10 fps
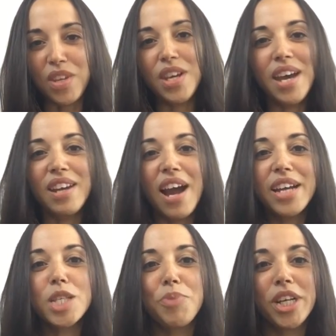And I
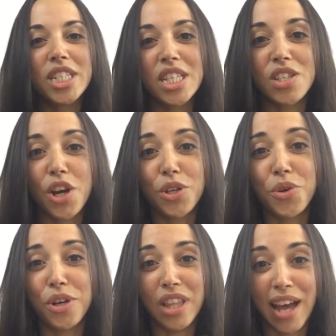experienced this
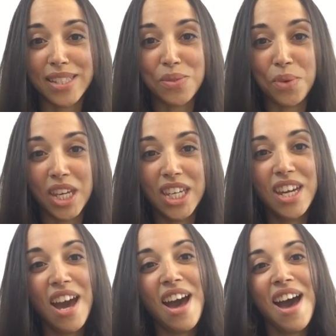hardcore last
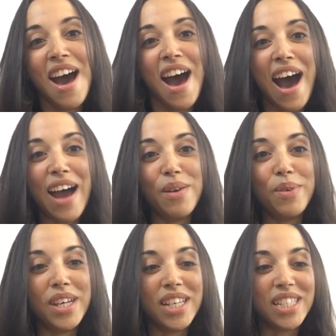week. I
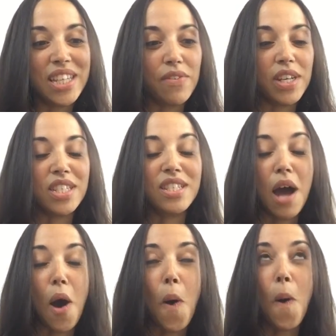was given
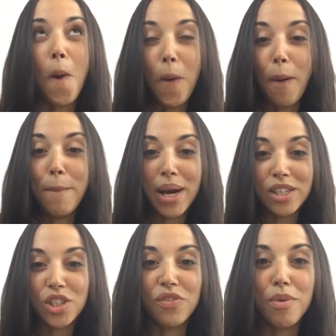a whole
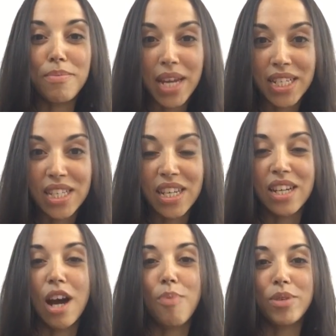bunch of
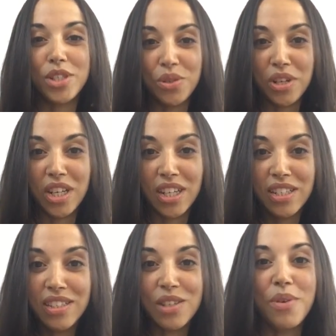amazing
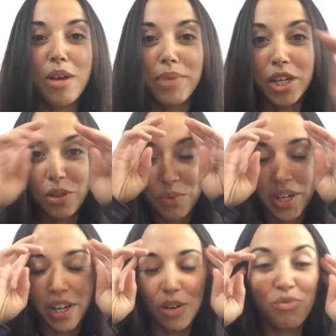opportunities around my
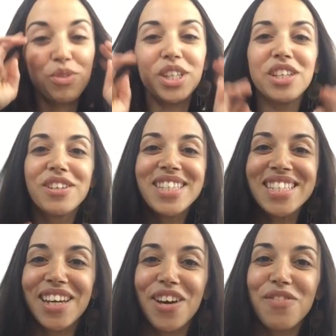career, really good
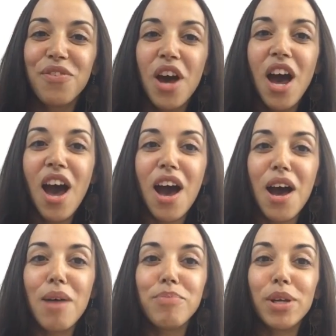stuff,
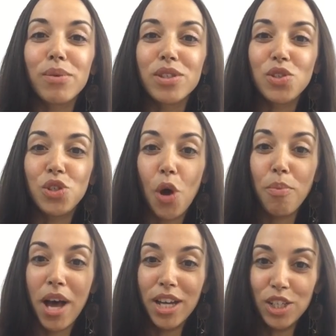but it was so
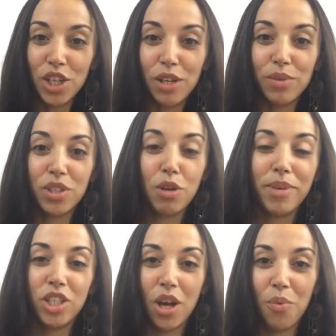much, and it was so
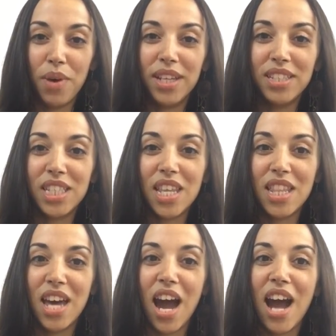much at once
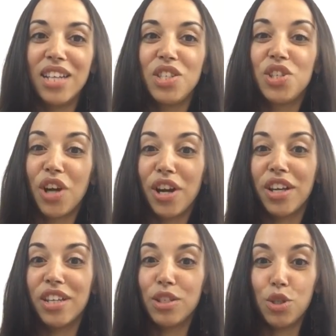that I
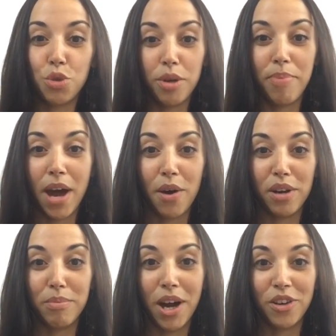started to trip
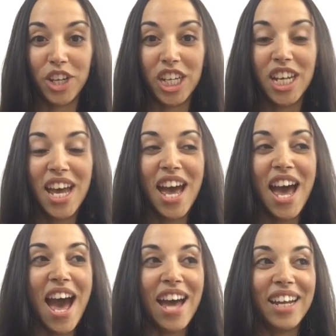out about it.
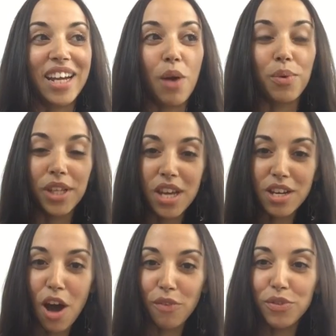And I got really
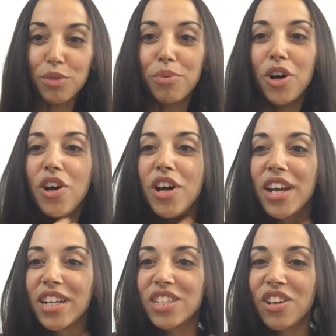uncomfortable,
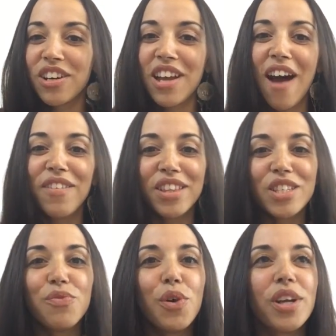and I started having
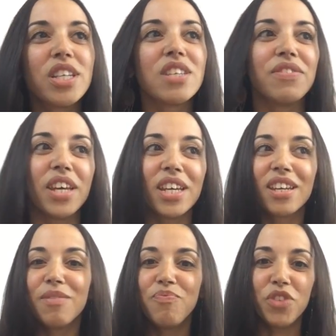this voice of
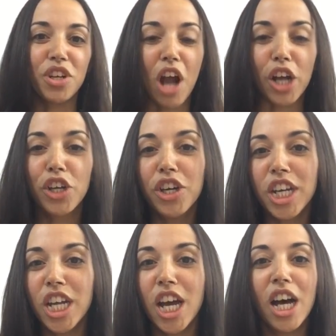like, you're not good
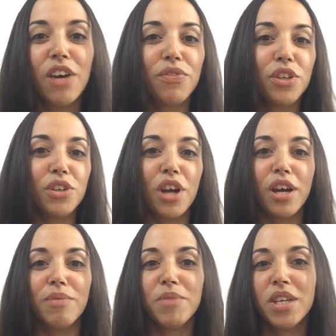enough, you
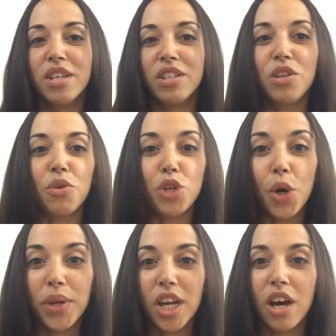don't
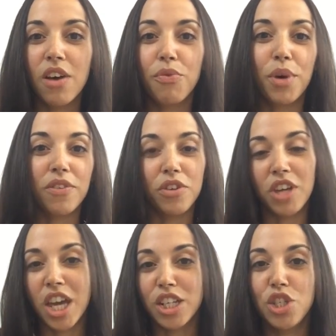know enough, what if you
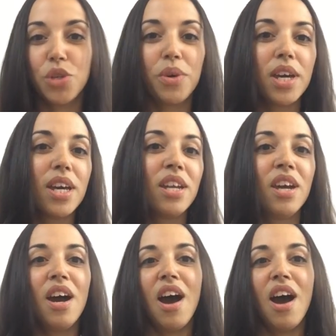can't do it,